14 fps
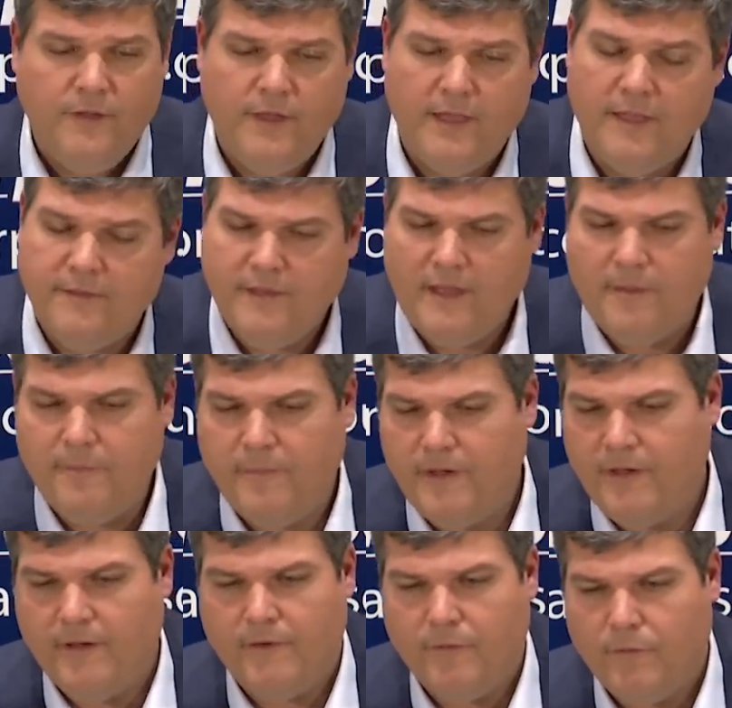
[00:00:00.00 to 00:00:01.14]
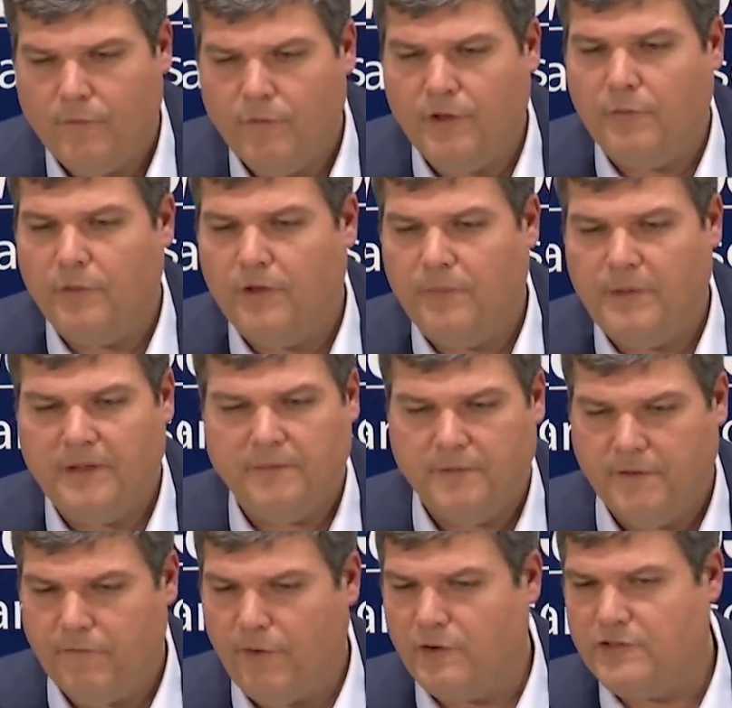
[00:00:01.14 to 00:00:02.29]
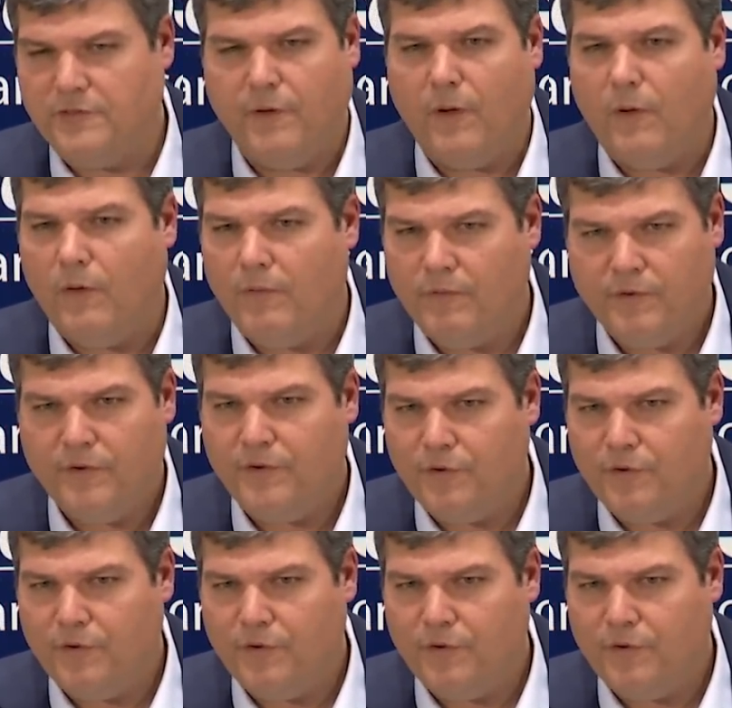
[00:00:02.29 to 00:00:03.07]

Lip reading: Yeah, I'm really, really, I mean, first of all,